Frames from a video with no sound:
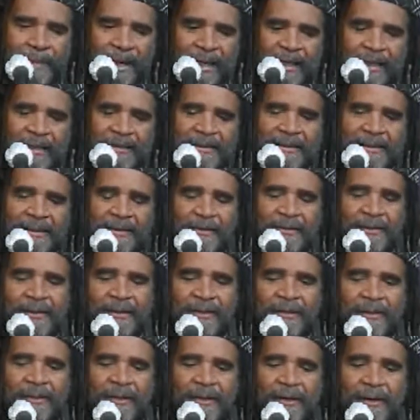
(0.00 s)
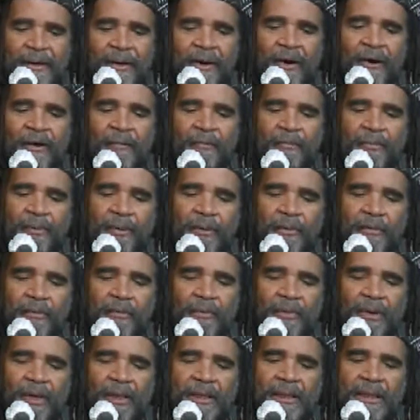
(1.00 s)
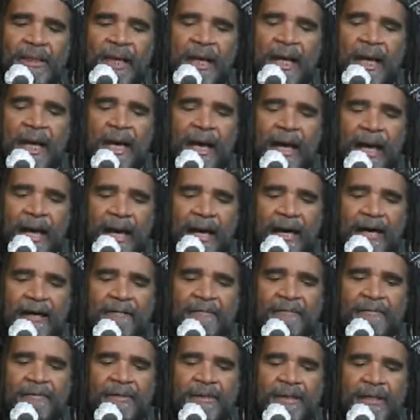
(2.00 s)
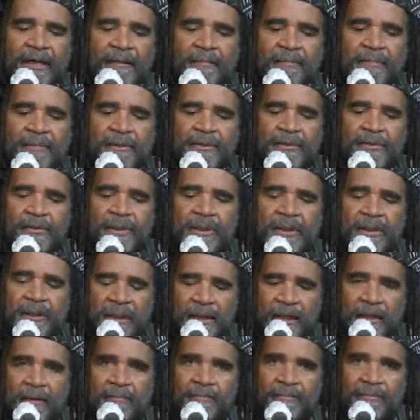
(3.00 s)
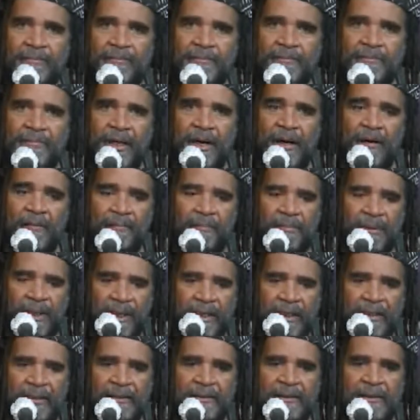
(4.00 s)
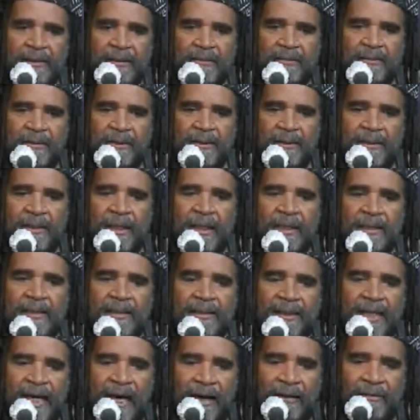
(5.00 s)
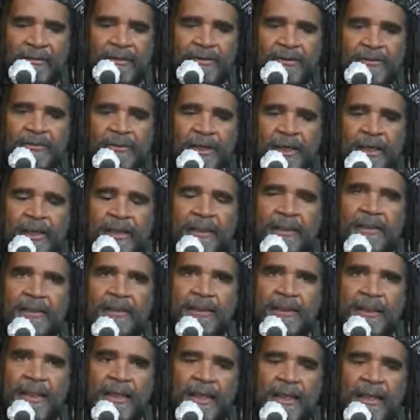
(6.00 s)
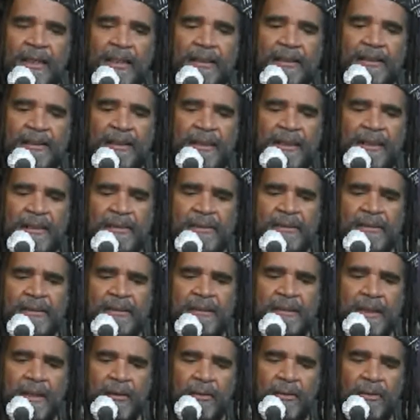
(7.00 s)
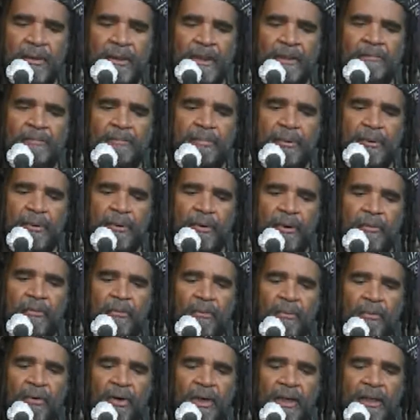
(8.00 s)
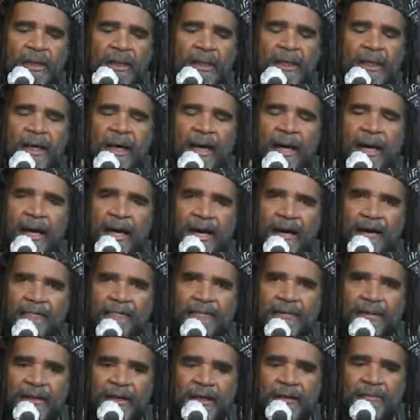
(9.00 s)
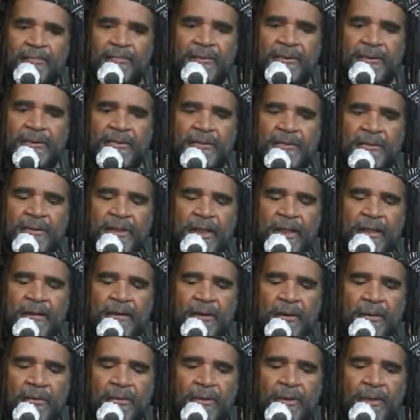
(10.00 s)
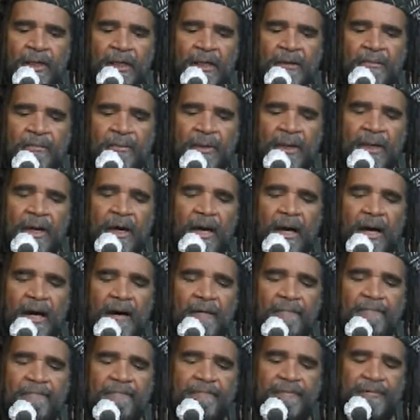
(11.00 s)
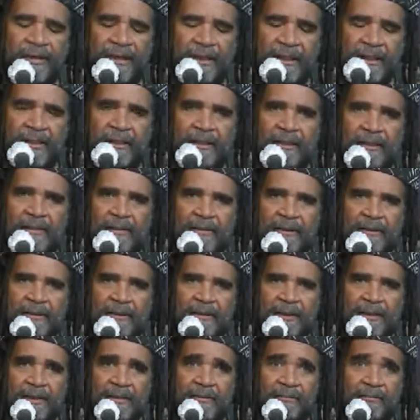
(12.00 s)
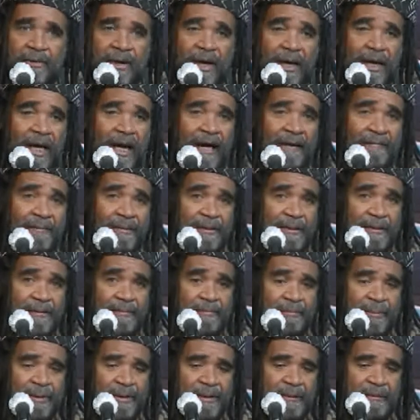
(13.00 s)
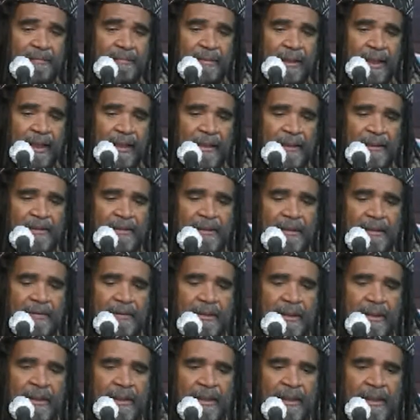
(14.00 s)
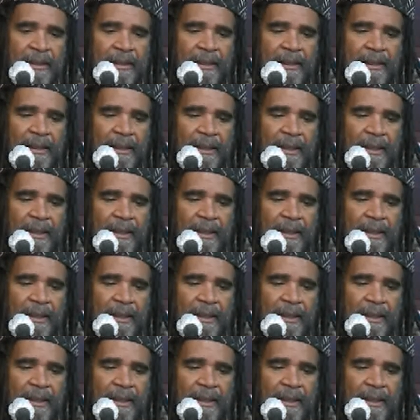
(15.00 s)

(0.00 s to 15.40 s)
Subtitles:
baking soda. Pour 1/2 cup to a cup of baking soda down the drain. Then slowly pour 1/2 cup to a whole cup of vinegar right after you put the baking soda in.